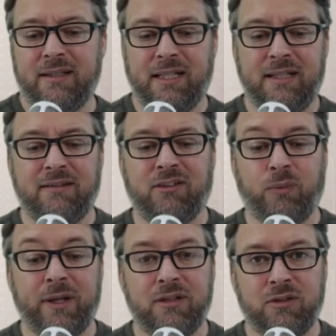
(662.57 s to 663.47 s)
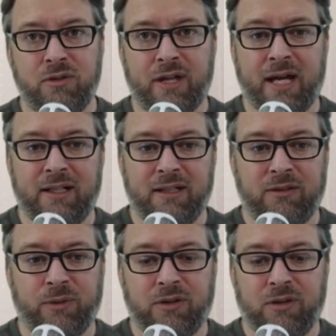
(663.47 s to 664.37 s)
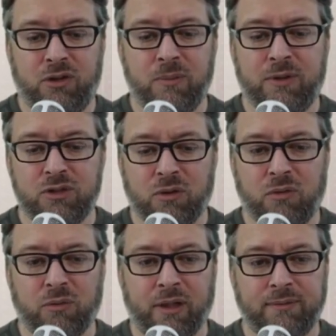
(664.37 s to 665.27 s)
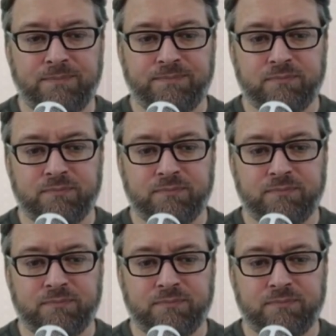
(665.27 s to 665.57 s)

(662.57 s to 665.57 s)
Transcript: the easiest way to do that is with kubectl run.